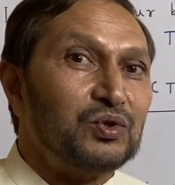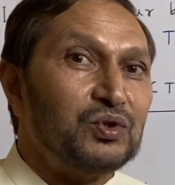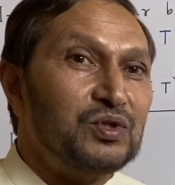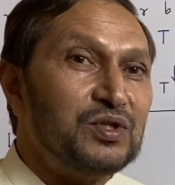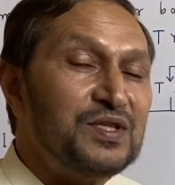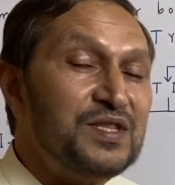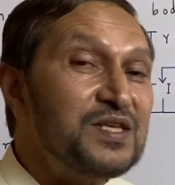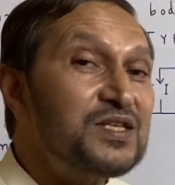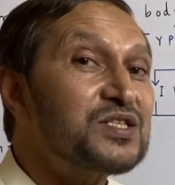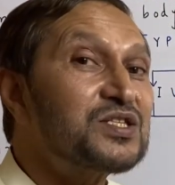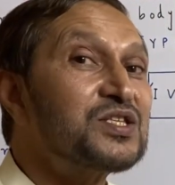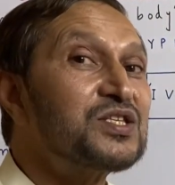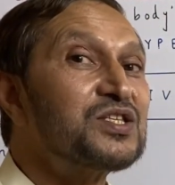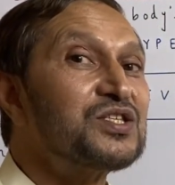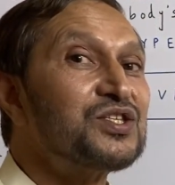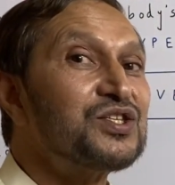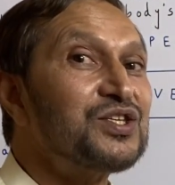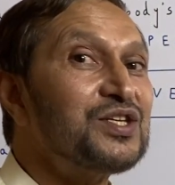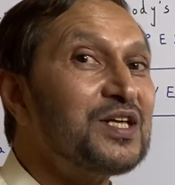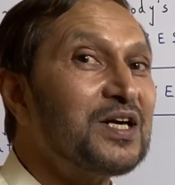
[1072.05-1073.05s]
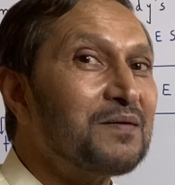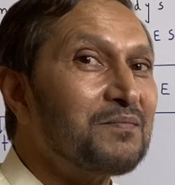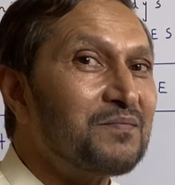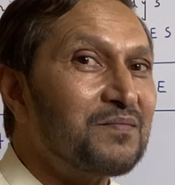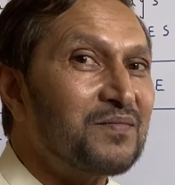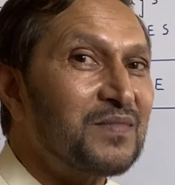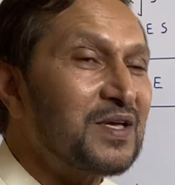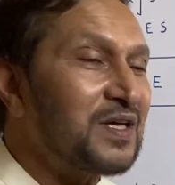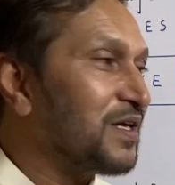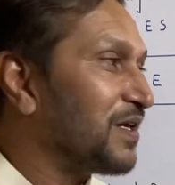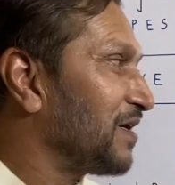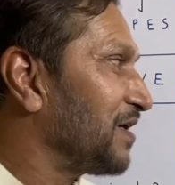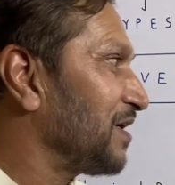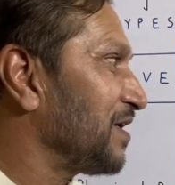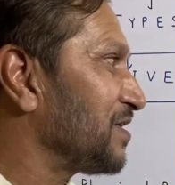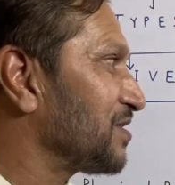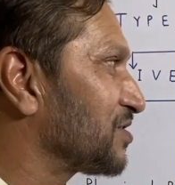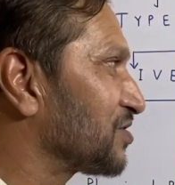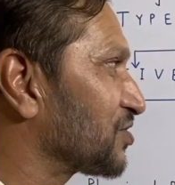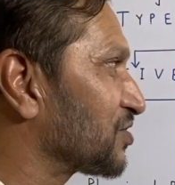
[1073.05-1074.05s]
This serum
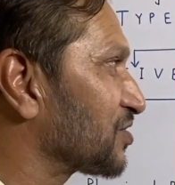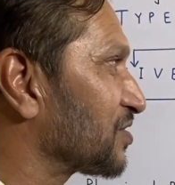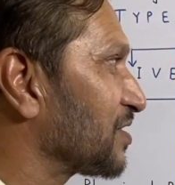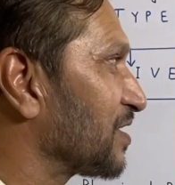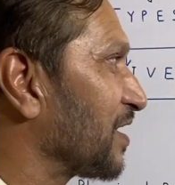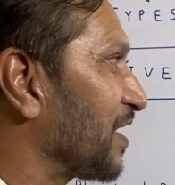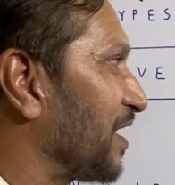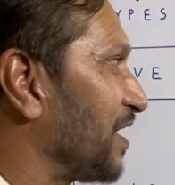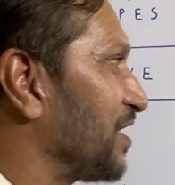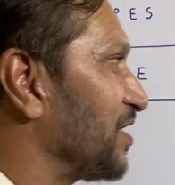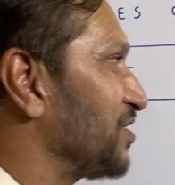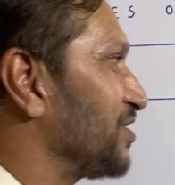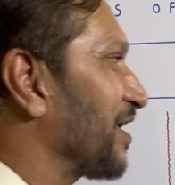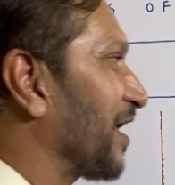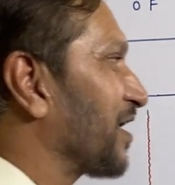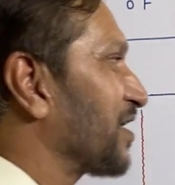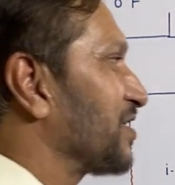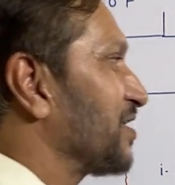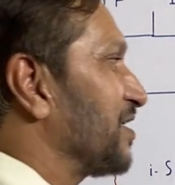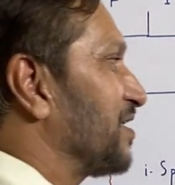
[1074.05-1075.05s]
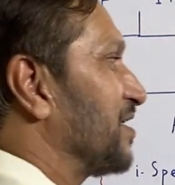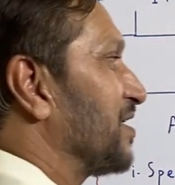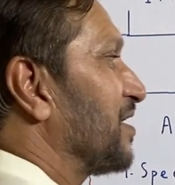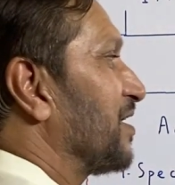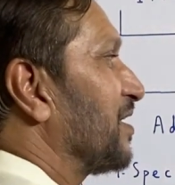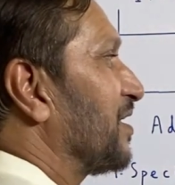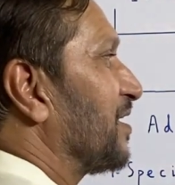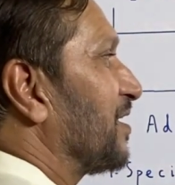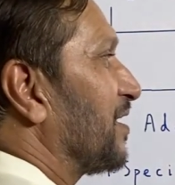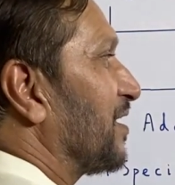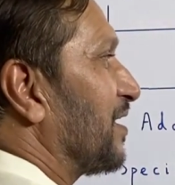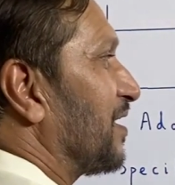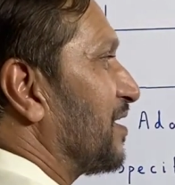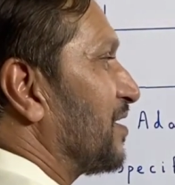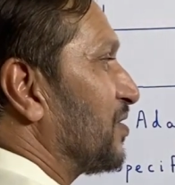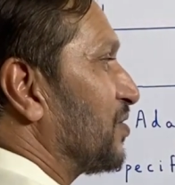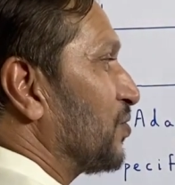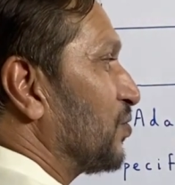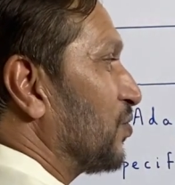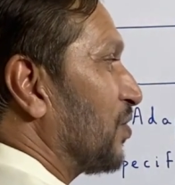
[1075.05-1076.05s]
is injected
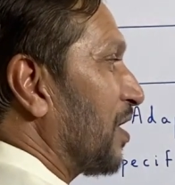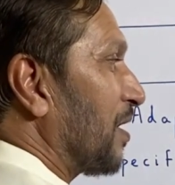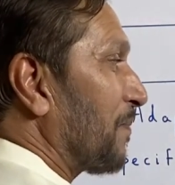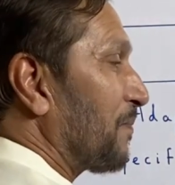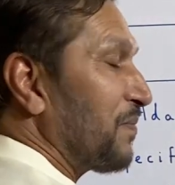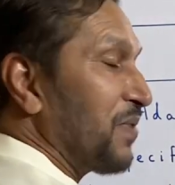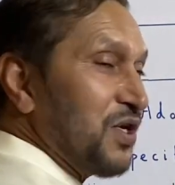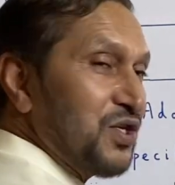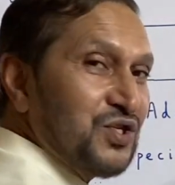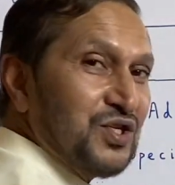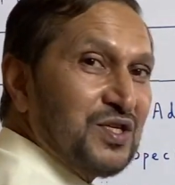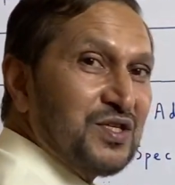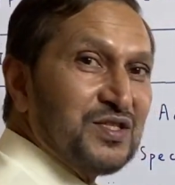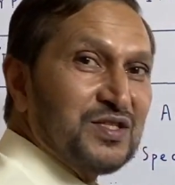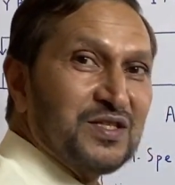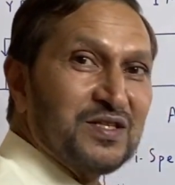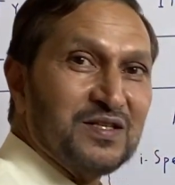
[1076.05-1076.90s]
into a patient,